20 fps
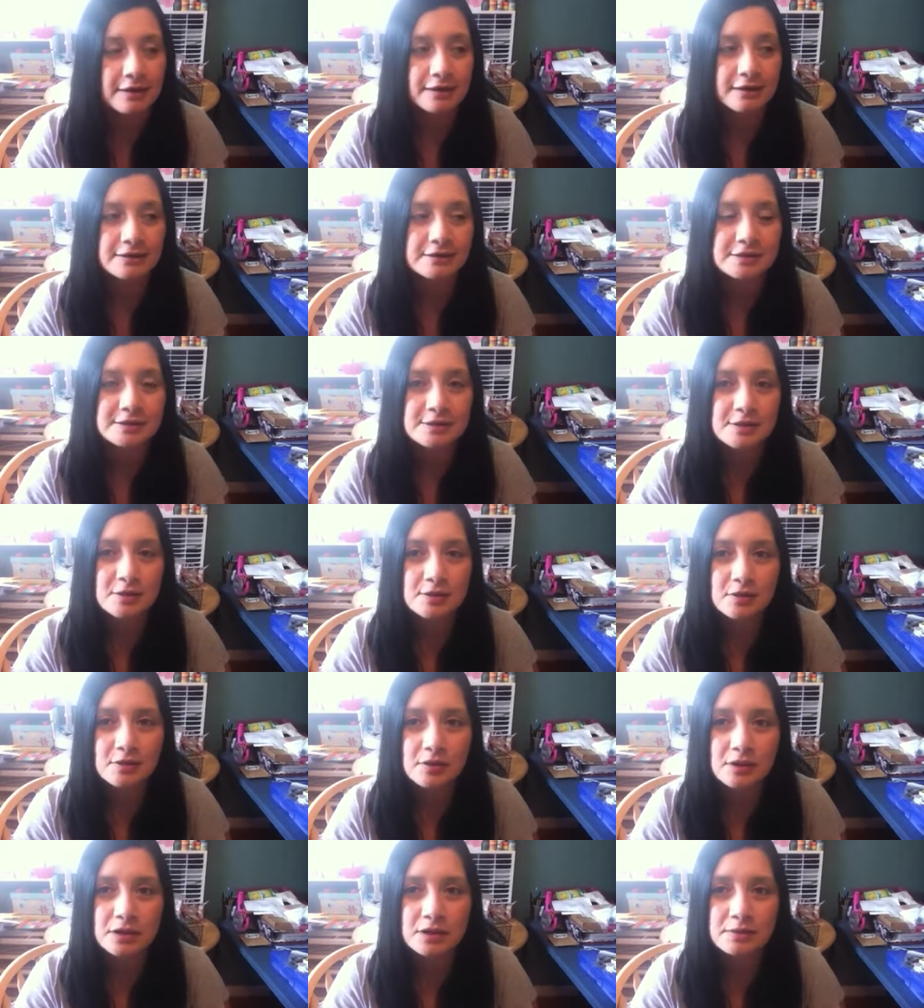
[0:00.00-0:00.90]
And
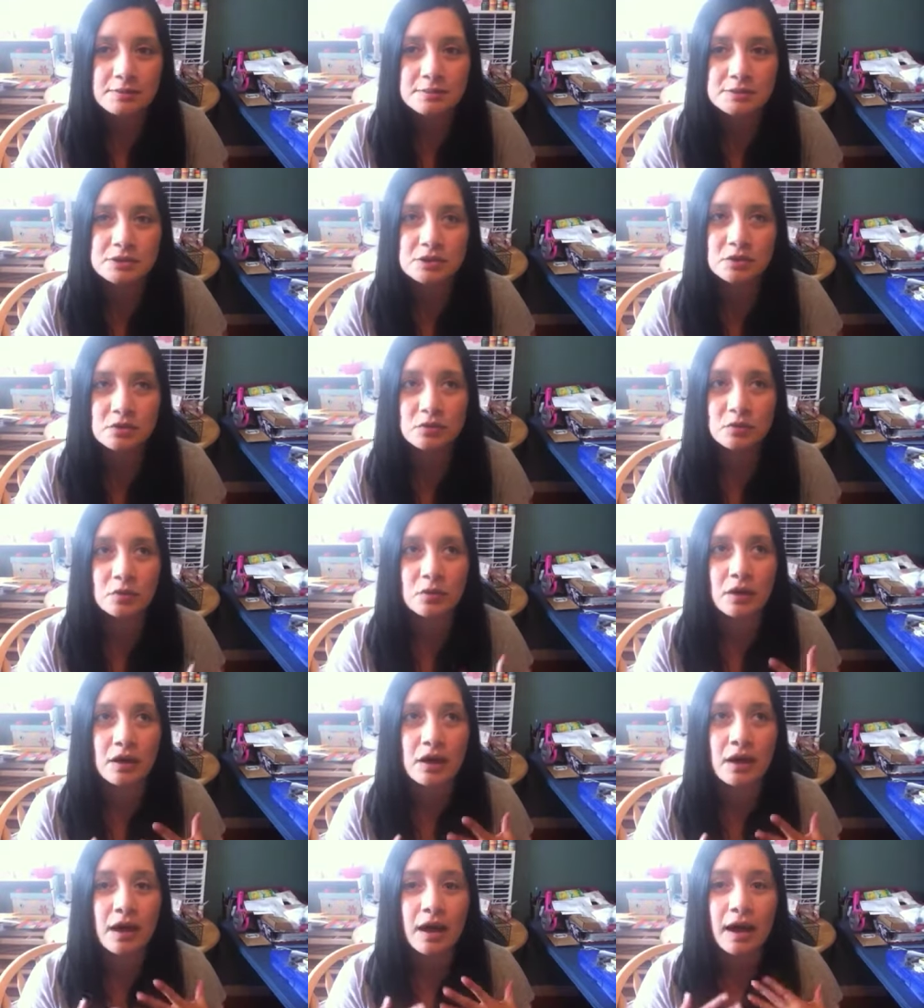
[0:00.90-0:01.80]
so, um, so
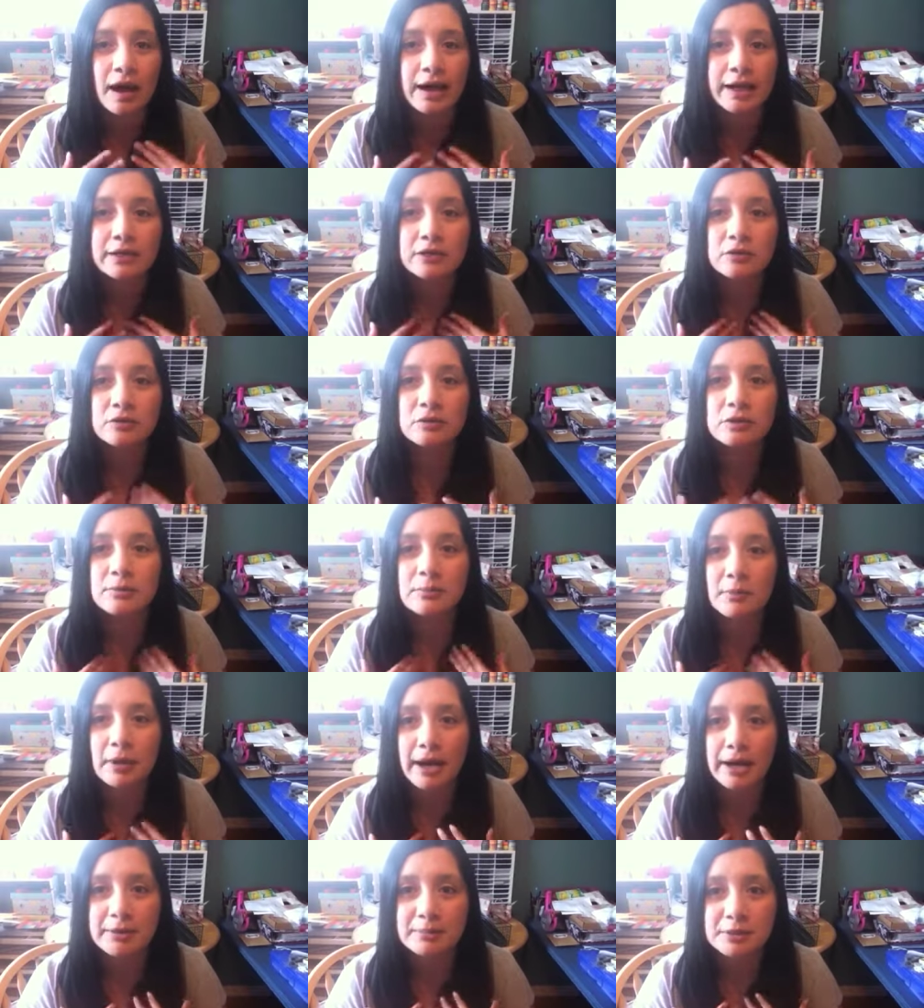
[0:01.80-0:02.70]
I know what
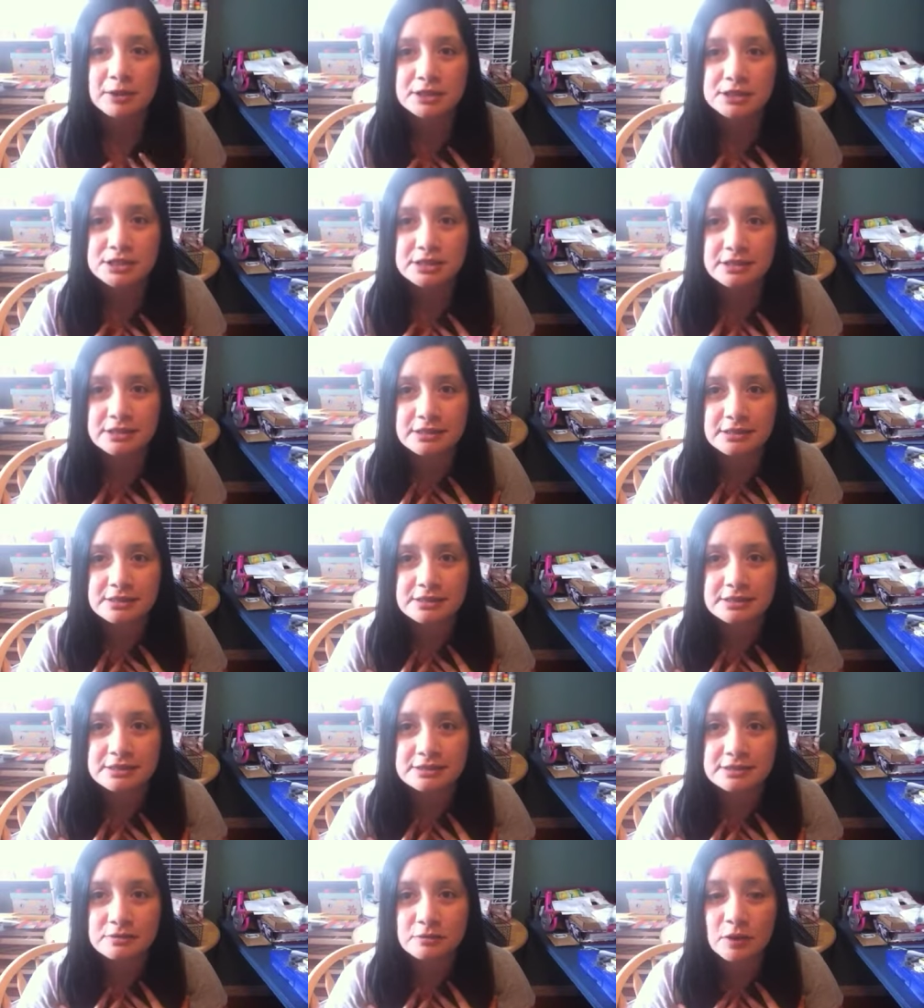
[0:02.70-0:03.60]
my budget is,